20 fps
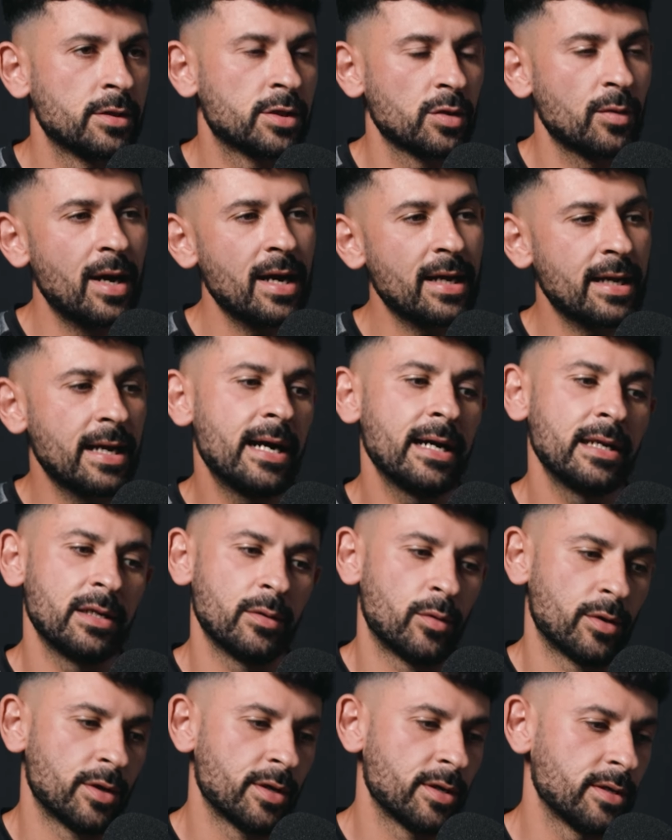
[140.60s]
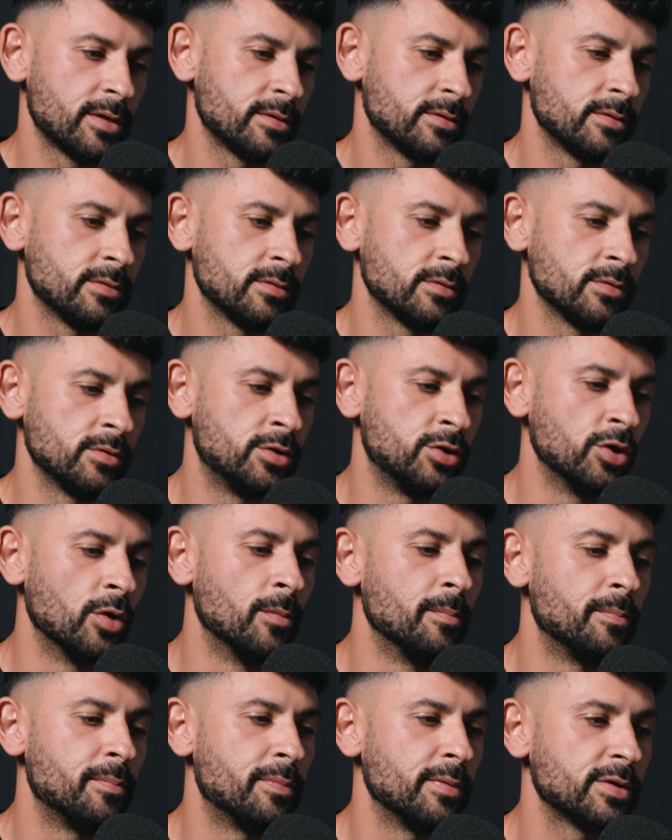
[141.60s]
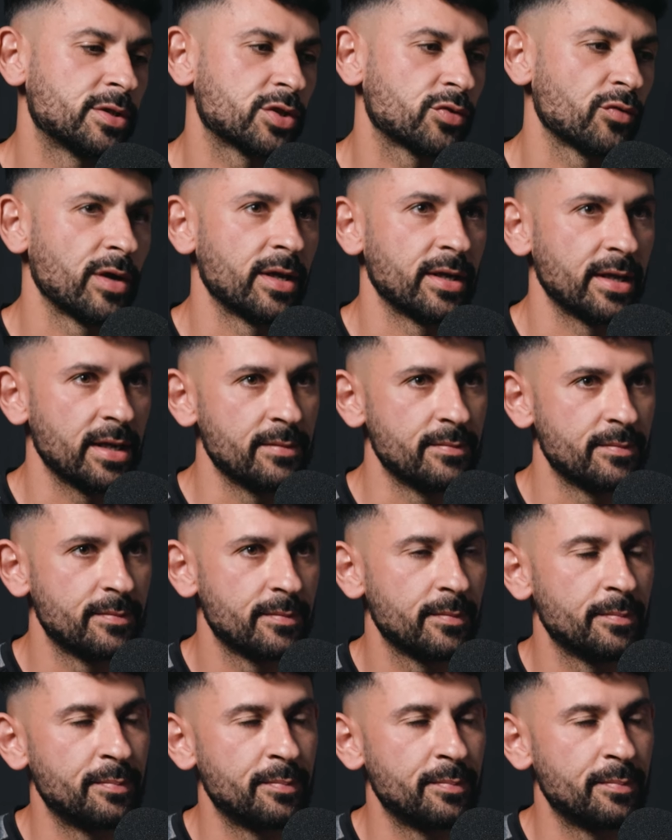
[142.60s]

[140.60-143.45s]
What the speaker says: So I kind of want to jump straight in